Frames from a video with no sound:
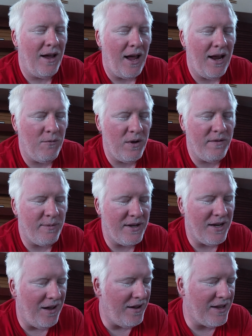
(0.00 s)
and we've been
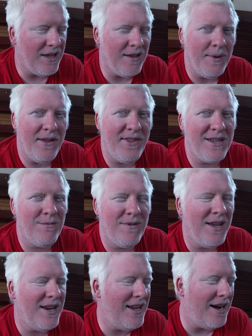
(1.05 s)
talking about this, we've
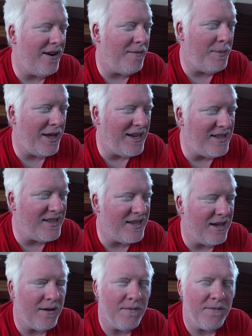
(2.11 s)
got to get out of the
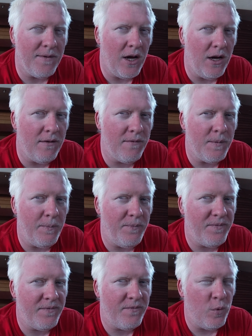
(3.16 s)
mindset of
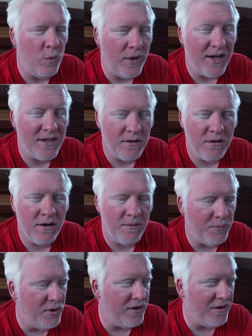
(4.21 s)
we got to start
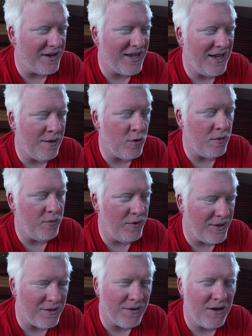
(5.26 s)
putting on a camera, but
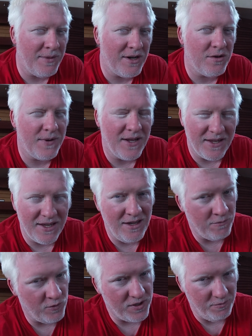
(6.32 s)
we also got to make sure we got the
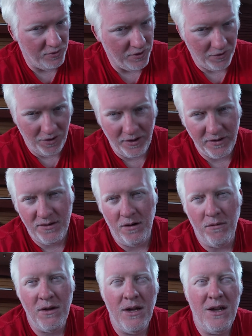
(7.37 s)
cameras to put on.
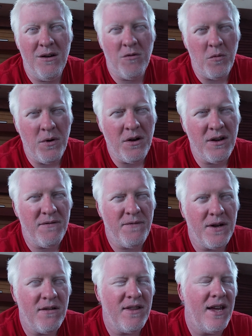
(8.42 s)
So we're working to
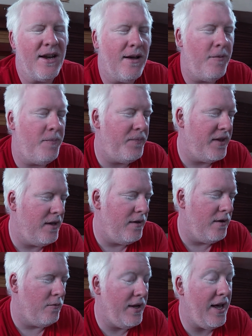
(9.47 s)
figure that out.
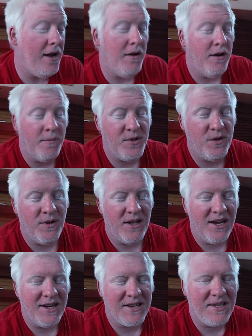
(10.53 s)
We head on up to
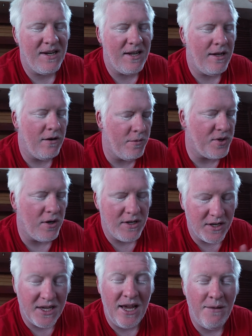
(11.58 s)

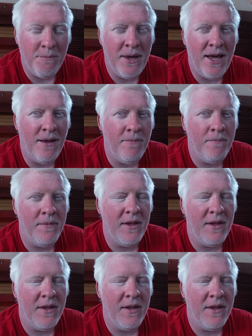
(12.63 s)
to Cape May.